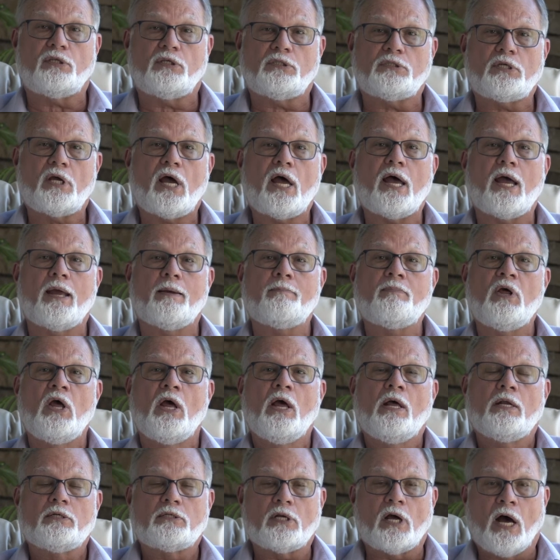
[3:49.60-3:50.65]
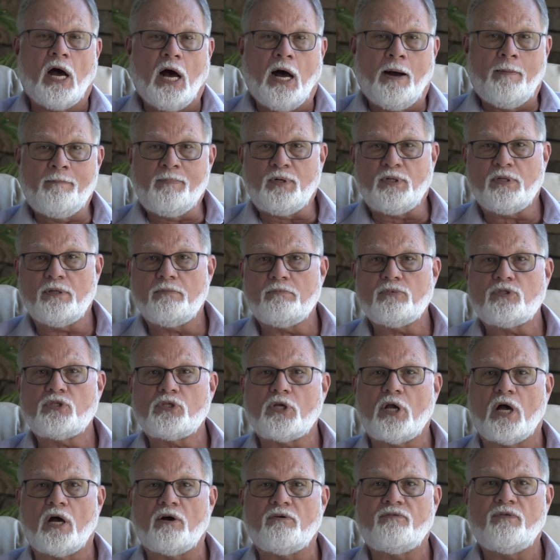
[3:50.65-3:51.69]
the time to humble
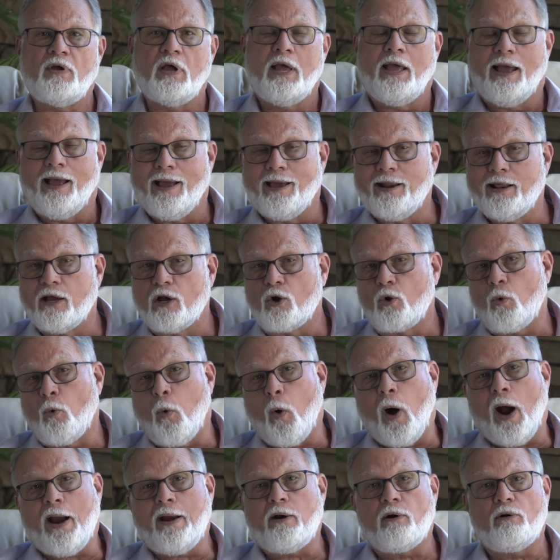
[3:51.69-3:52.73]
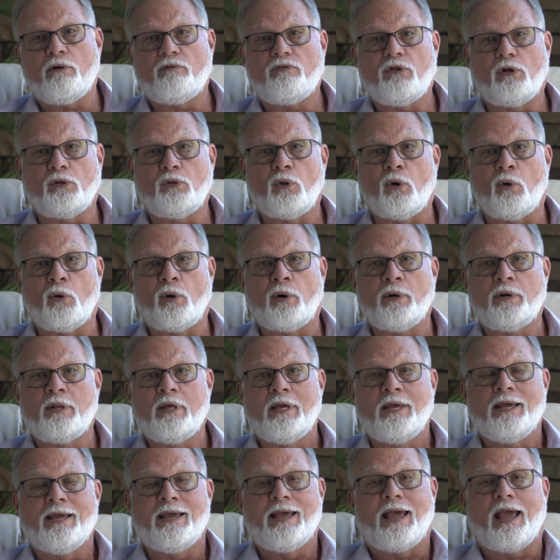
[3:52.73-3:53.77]
himself and inquire of the Lord,
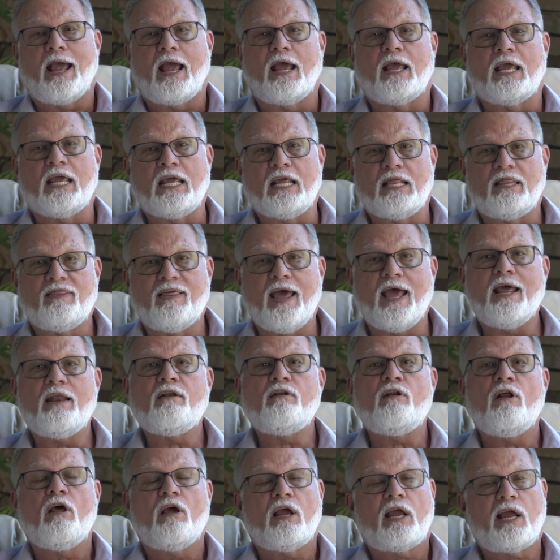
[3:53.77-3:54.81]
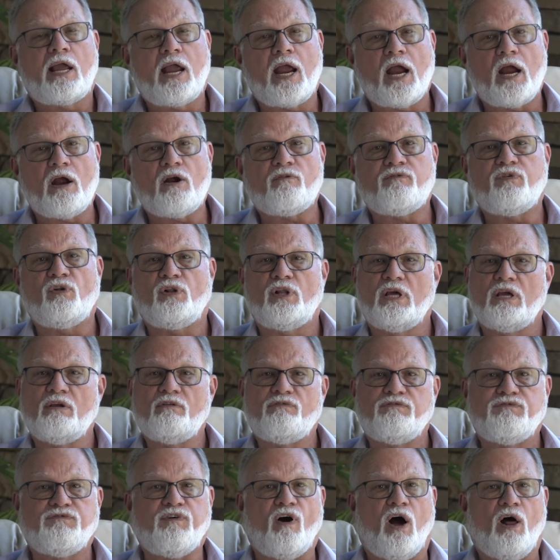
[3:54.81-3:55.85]
he then carefully
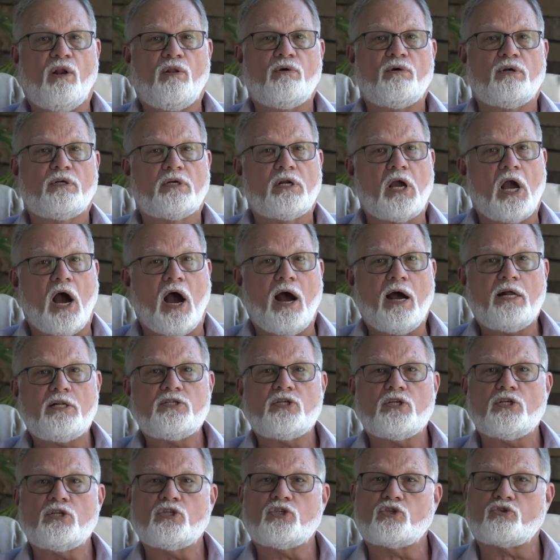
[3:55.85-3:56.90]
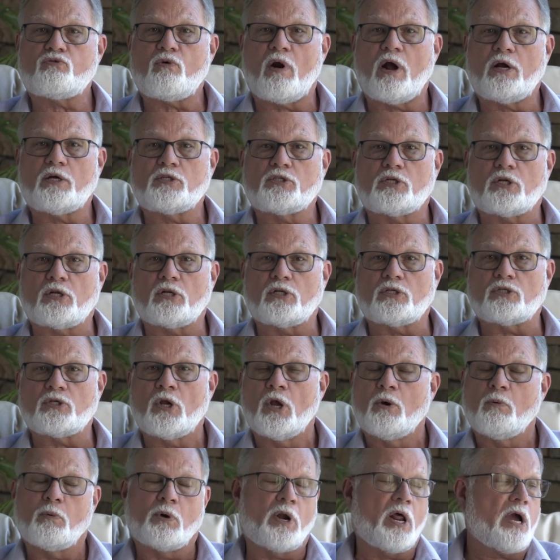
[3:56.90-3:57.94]
followed God's instructions.
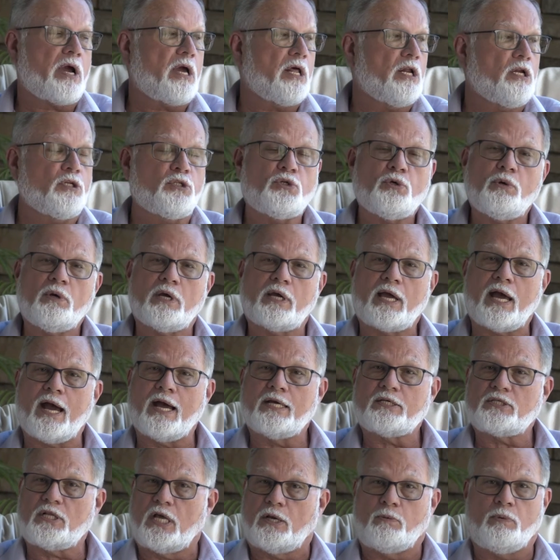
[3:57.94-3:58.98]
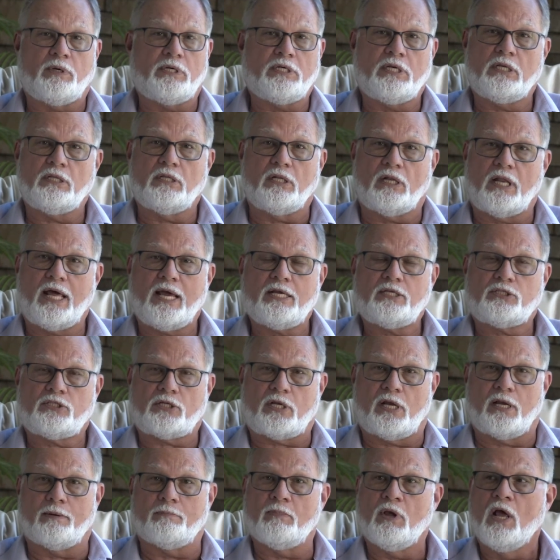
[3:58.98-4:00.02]
We're not going to do it, guys, like we did the last
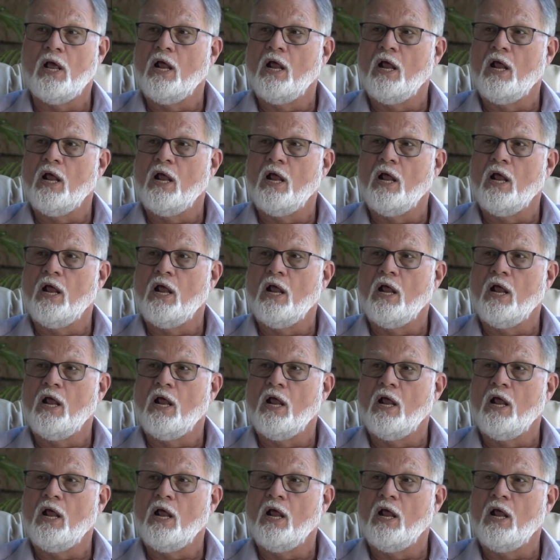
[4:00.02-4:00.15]
time.